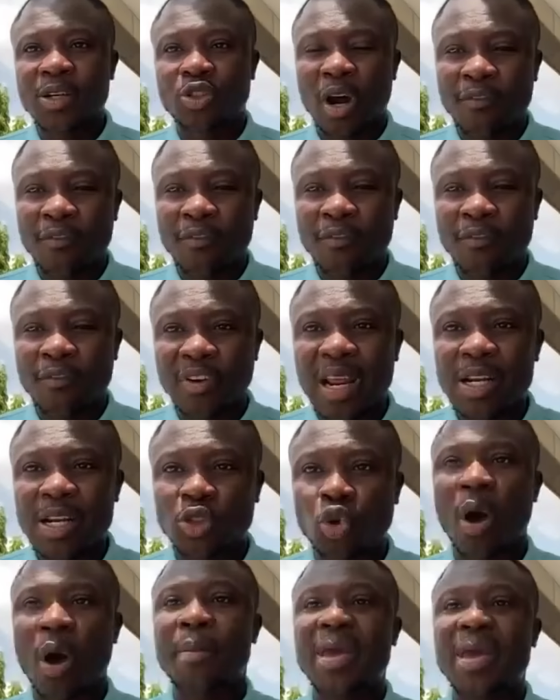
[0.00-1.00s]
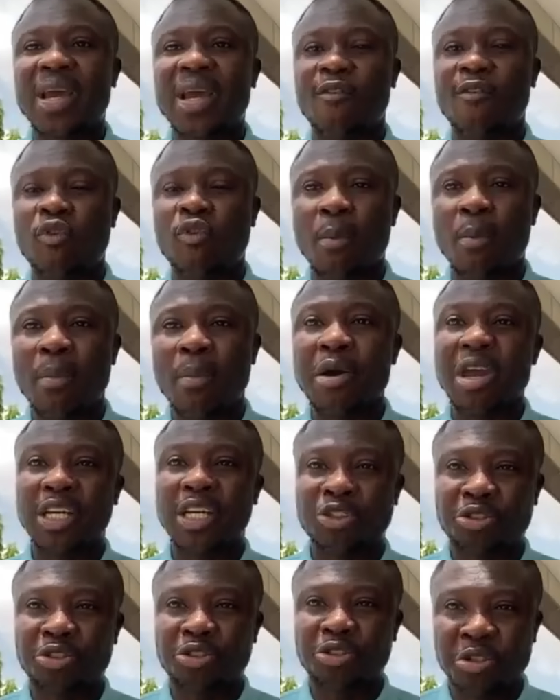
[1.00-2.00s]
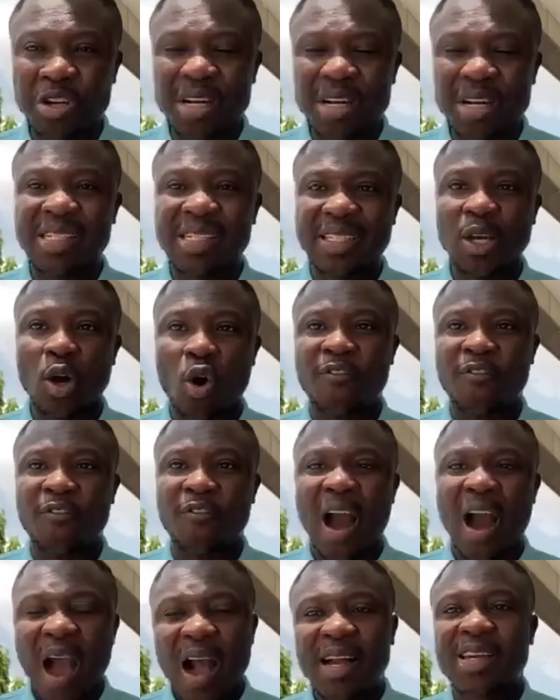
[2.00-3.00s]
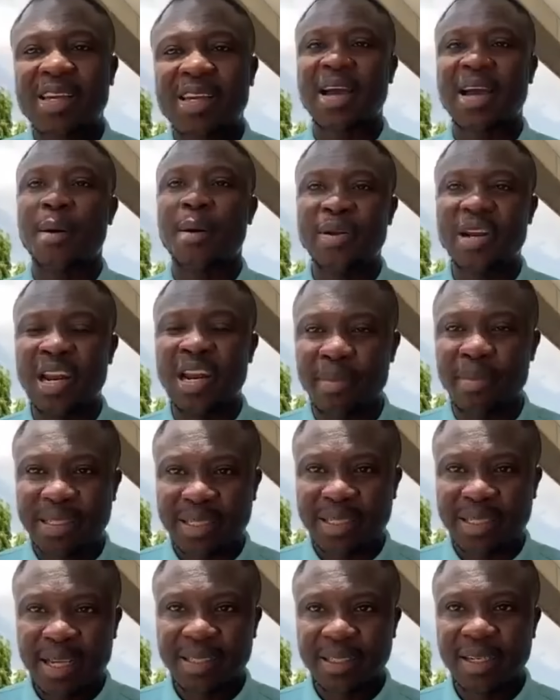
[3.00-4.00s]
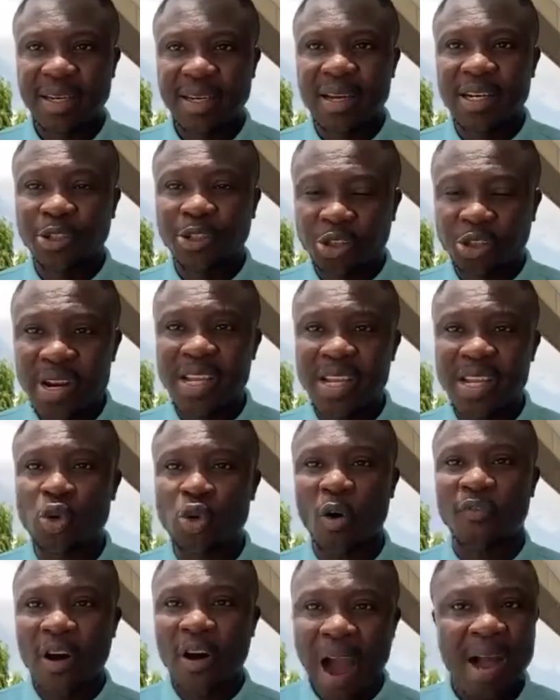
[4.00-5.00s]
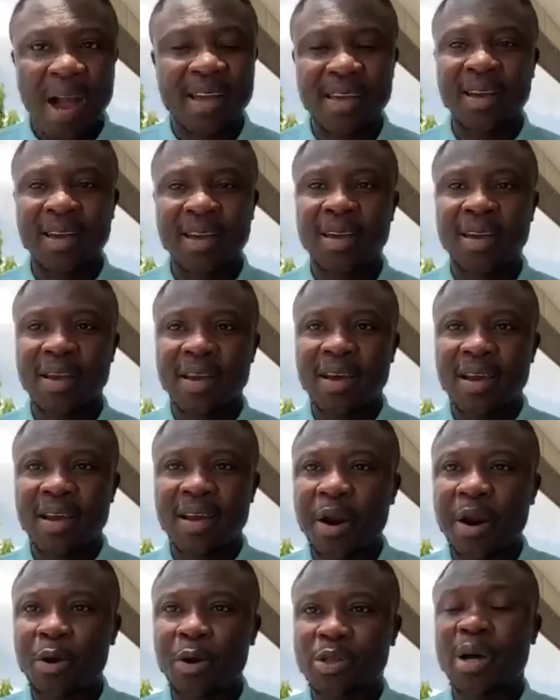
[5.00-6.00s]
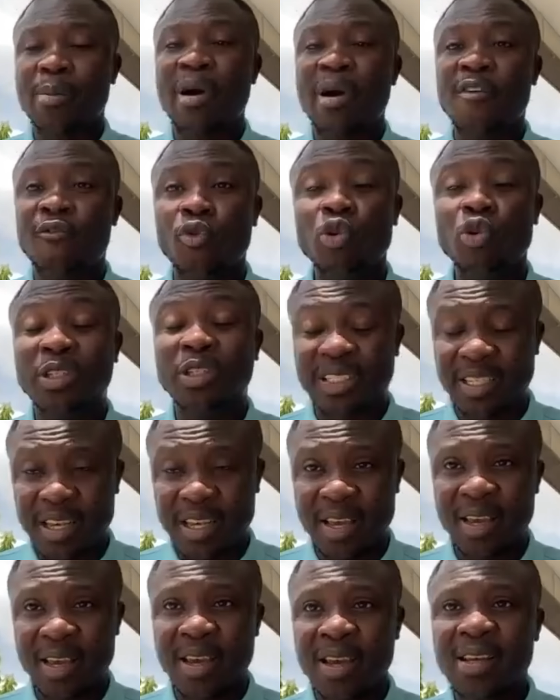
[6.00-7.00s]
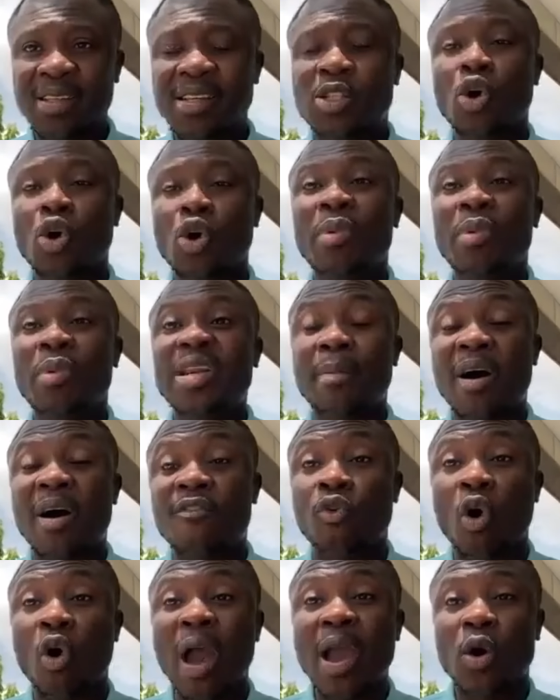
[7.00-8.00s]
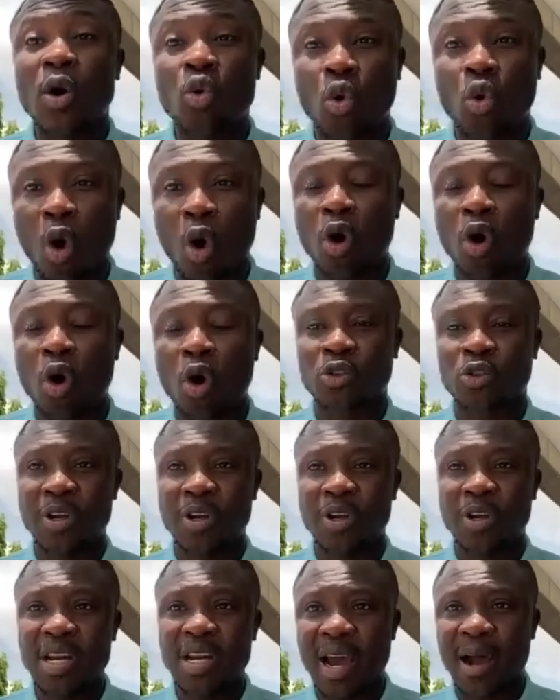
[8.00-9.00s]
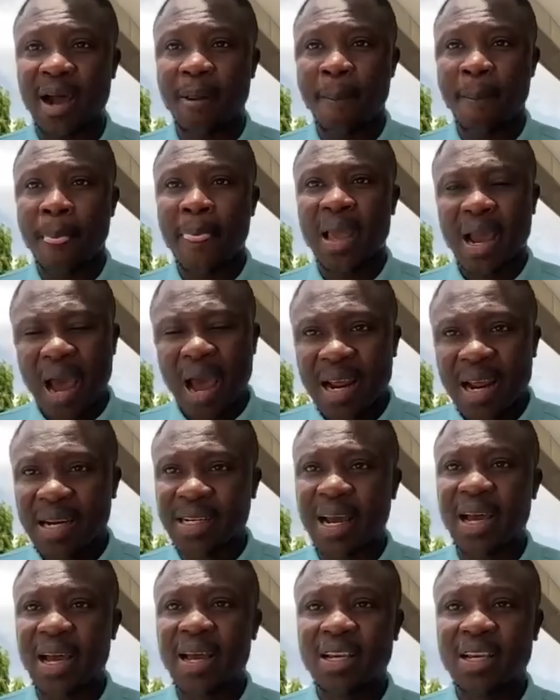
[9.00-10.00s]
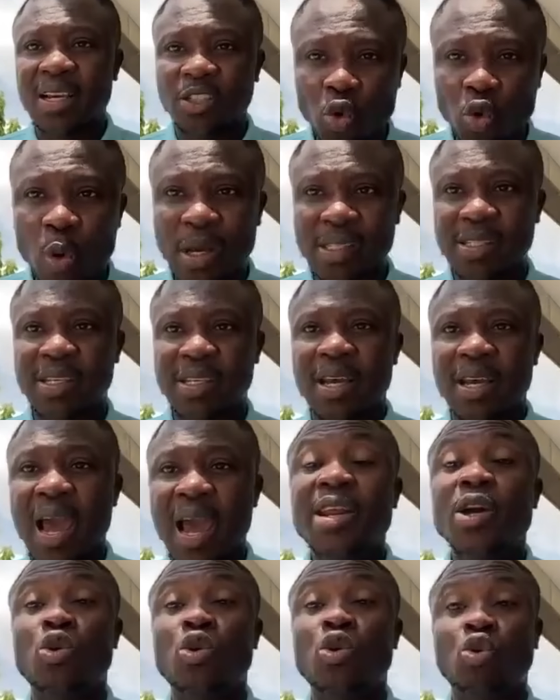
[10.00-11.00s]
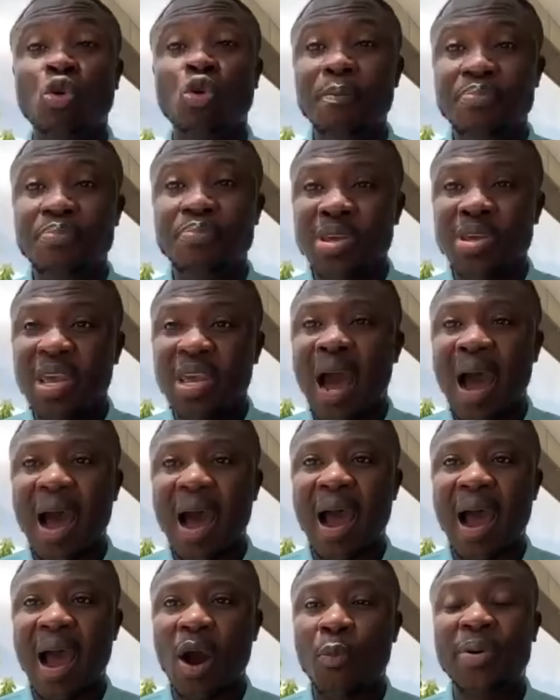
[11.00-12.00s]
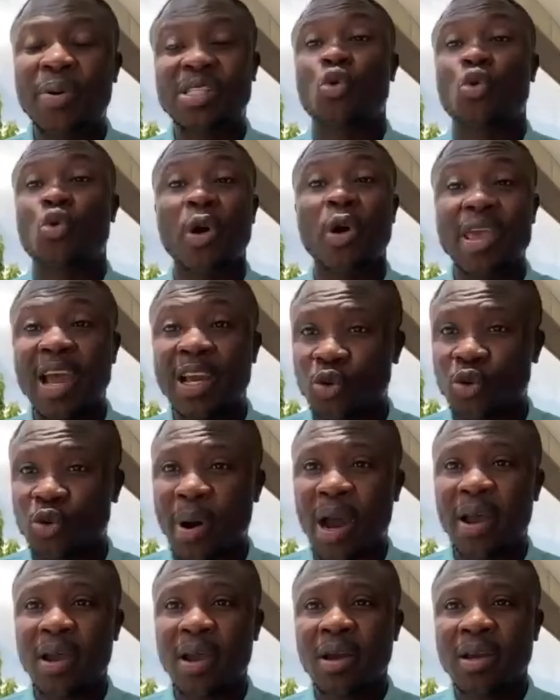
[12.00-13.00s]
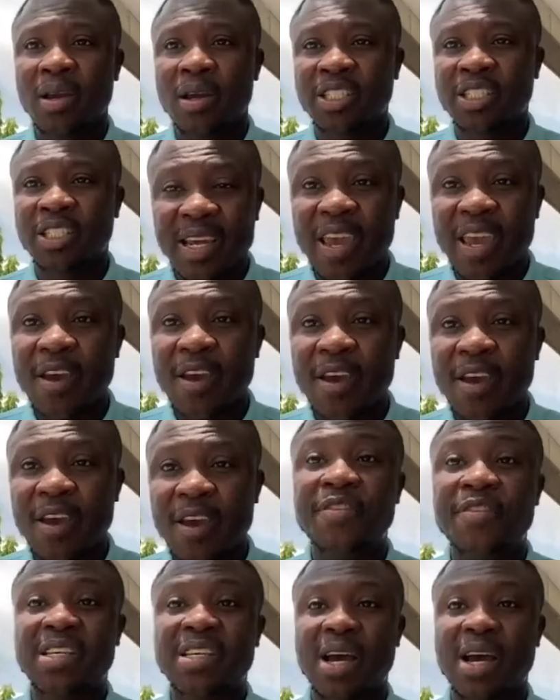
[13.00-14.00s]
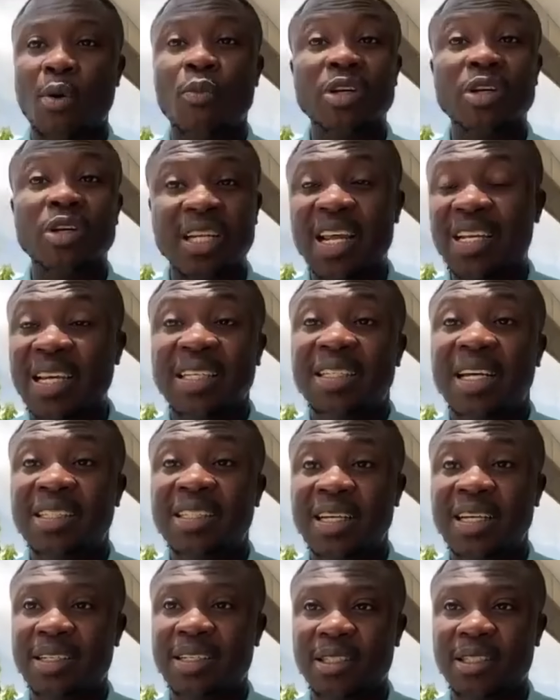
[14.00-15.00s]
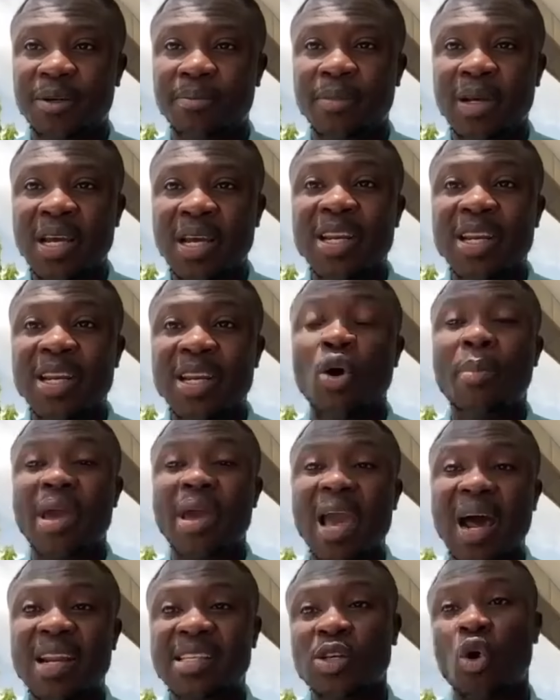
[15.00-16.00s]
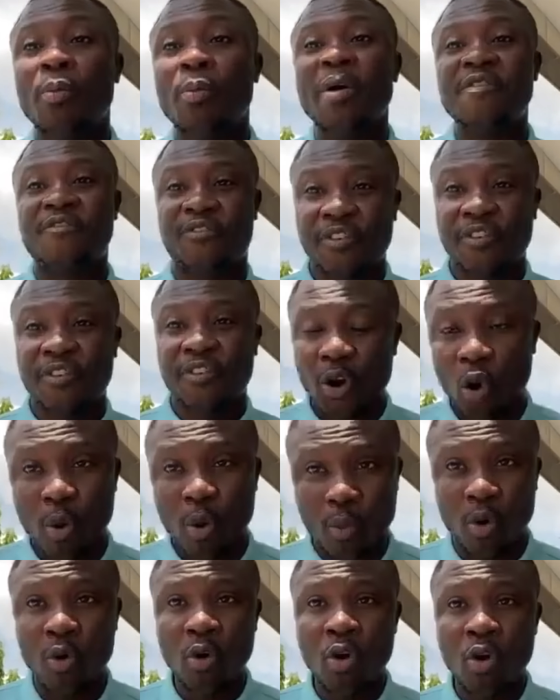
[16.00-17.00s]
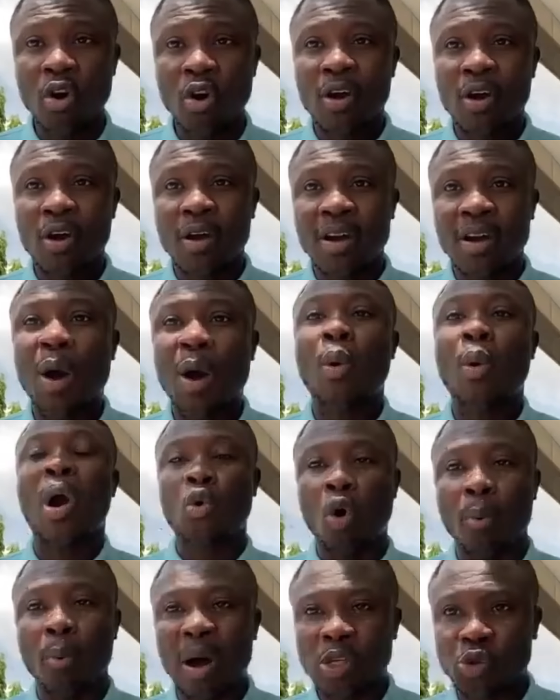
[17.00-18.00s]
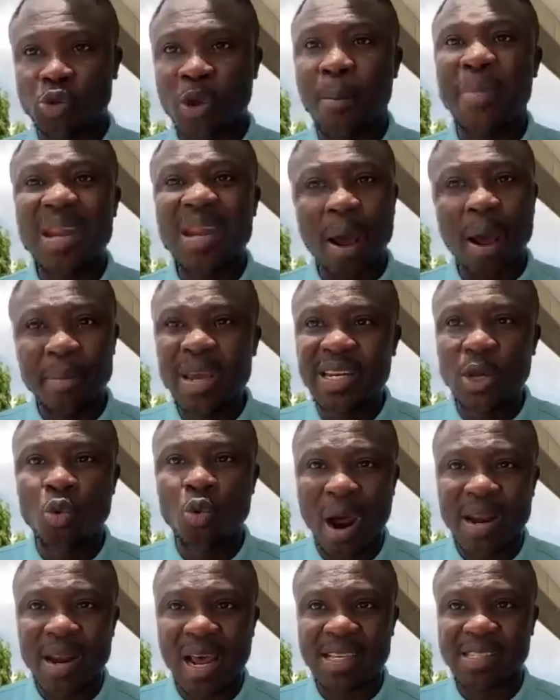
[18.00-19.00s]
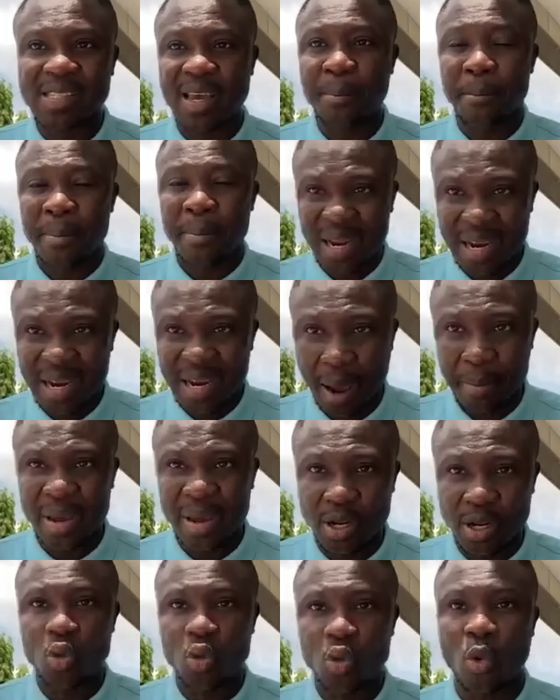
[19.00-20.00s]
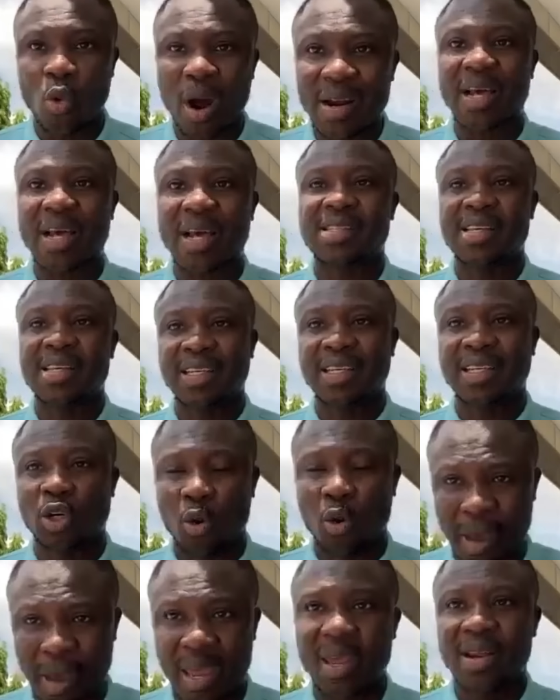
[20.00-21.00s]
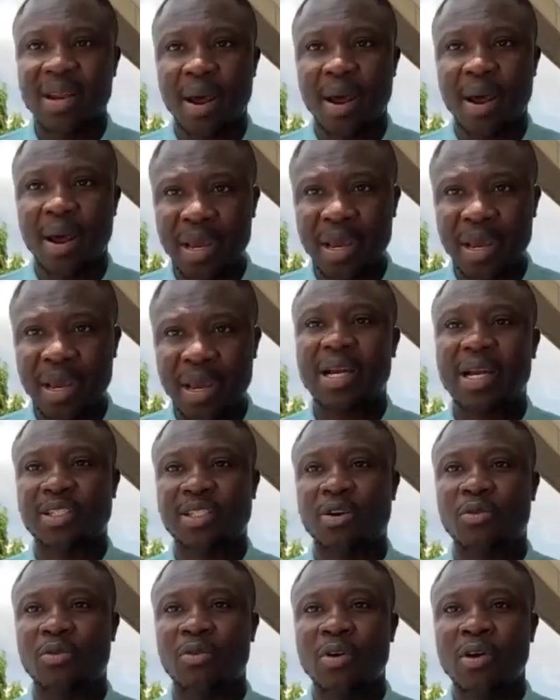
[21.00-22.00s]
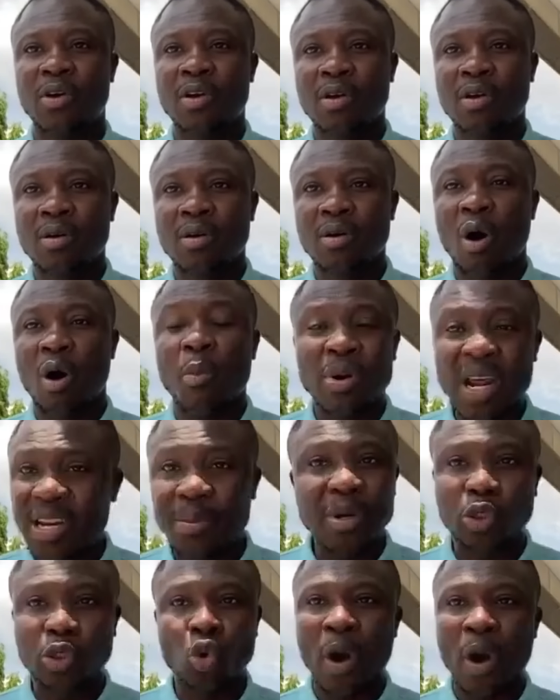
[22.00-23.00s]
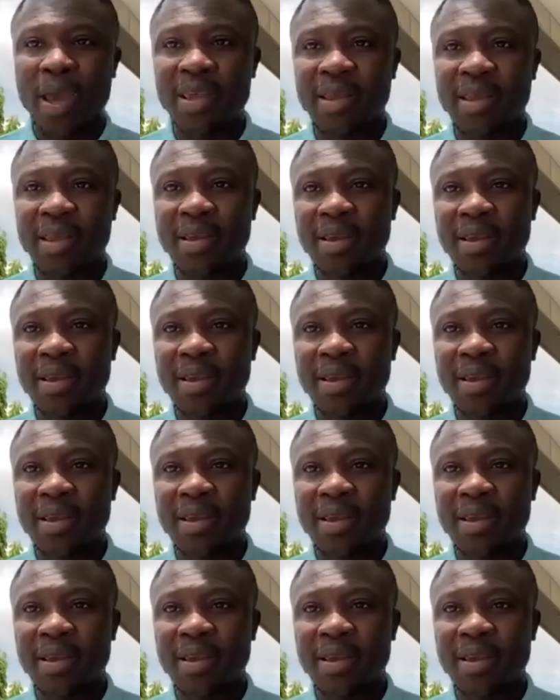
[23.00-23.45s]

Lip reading: Travel and tour may come from our Trinity of Ark Company Limited. Trinity of Ark. That was a man for tea. This is only a man for a co Australia, Canada, US, any group Pia. Opeso ko ye juma. Shingin visa mojene tentententent. Yo be yan so be throw mu. Na wako maswe mena meeting wa dance ye. Mena meeting wa dance ya chow me na me kacho. Omune dimi tu pine.